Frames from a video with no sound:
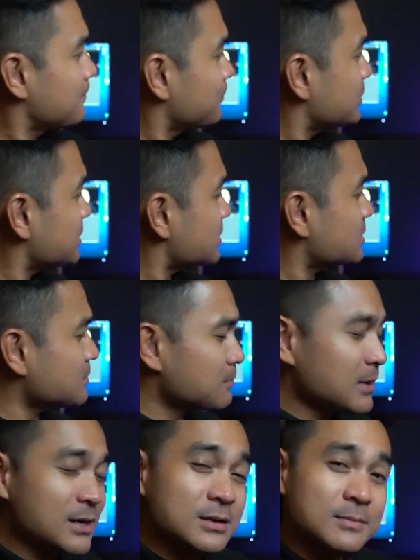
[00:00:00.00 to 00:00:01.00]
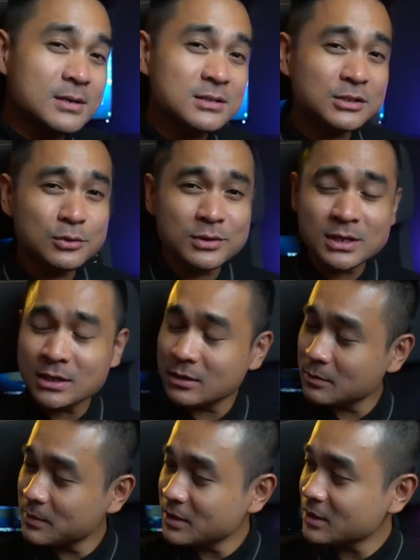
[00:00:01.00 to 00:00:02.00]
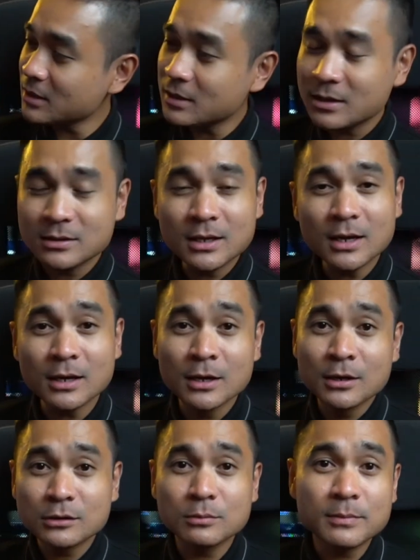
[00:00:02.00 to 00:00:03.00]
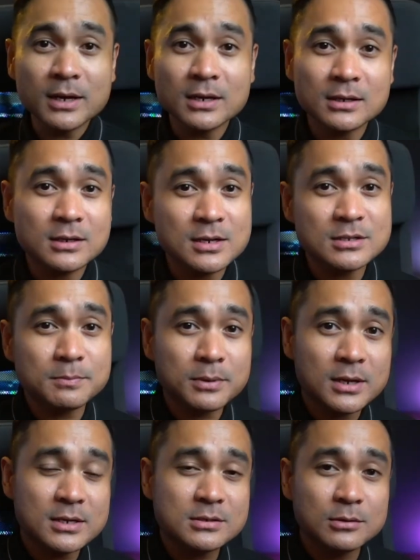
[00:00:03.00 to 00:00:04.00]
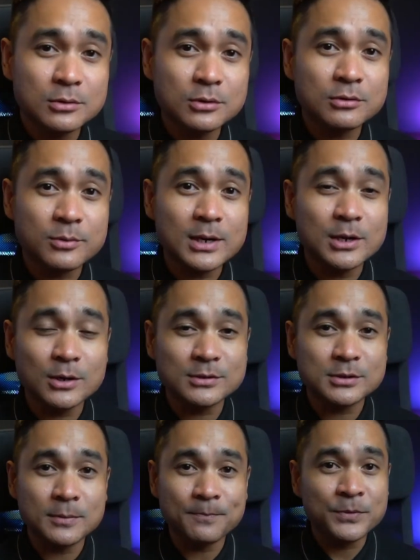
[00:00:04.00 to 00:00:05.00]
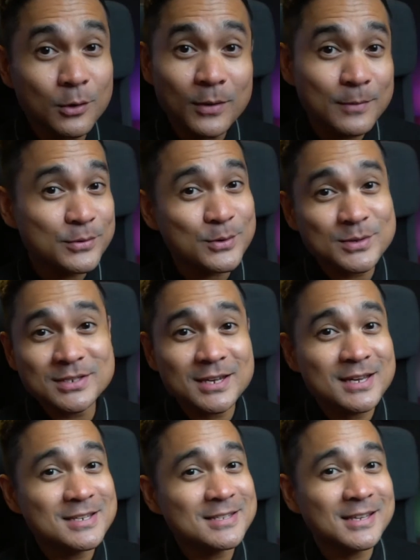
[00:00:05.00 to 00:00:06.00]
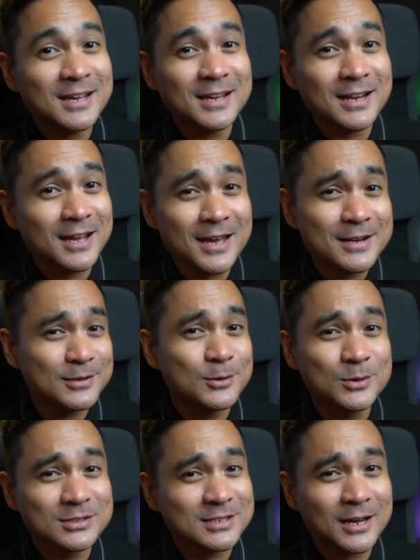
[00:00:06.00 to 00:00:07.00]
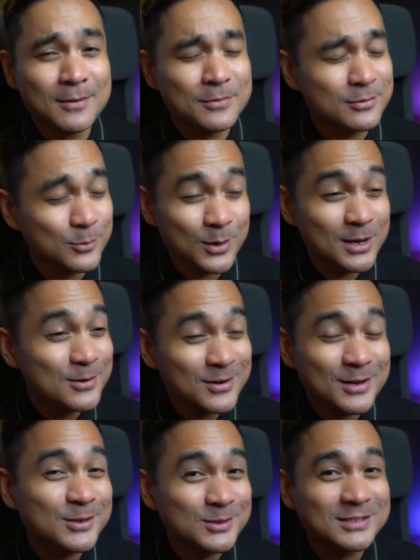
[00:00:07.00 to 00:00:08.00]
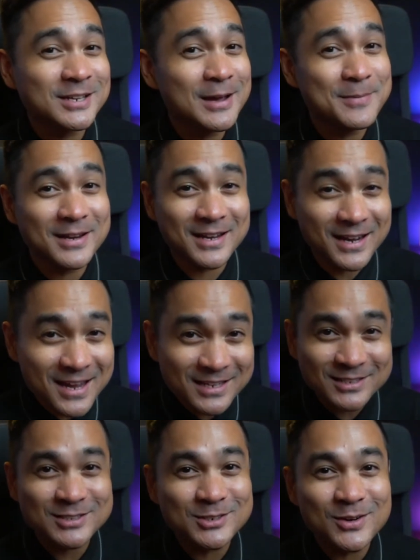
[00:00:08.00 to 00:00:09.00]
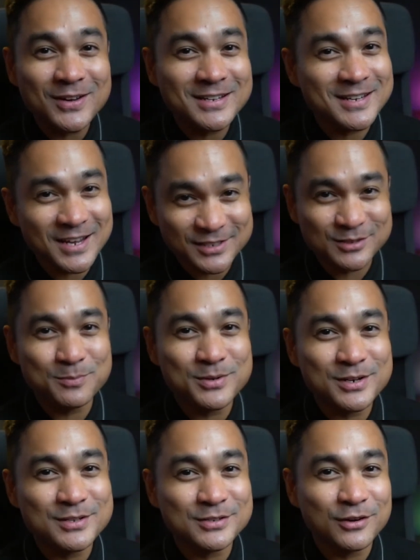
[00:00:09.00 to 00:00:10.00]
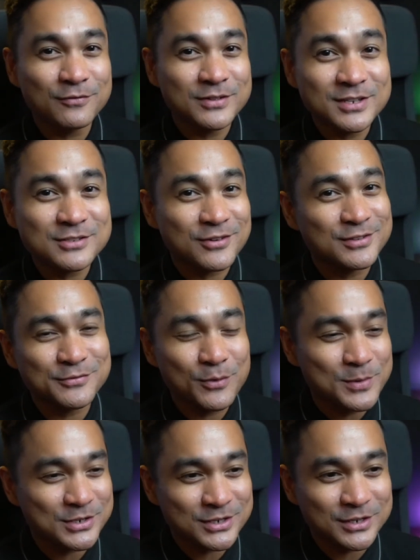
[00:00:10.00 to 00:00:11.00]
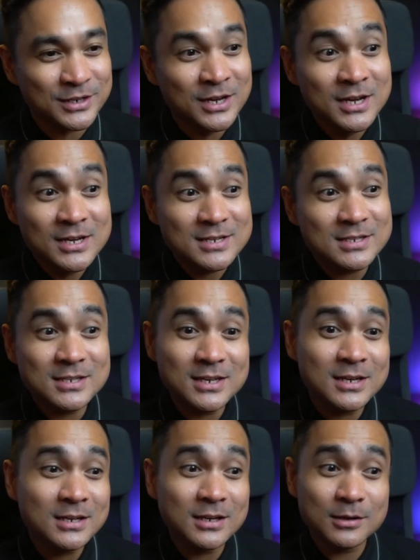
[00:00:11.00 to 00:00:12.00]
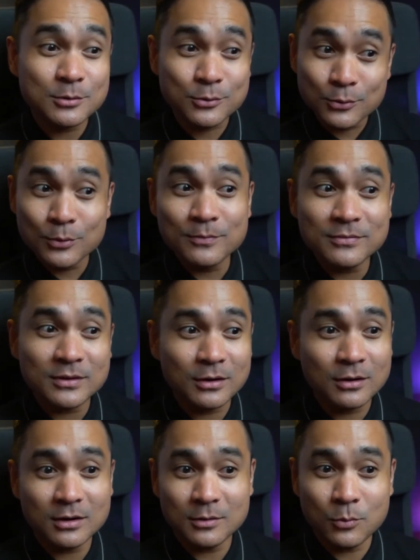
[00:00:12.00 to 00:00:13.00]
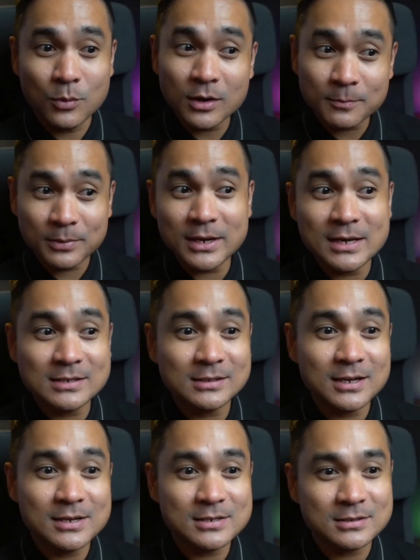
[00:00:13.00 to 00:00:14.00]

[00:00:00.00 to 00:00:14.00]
just a minor tuning a little bit here and there to make this place look really awesome. But what I'm trying to say is that I had a good time, a really good time, and I enjoyed the experience of this transformation. Seeing a room or a workplace that is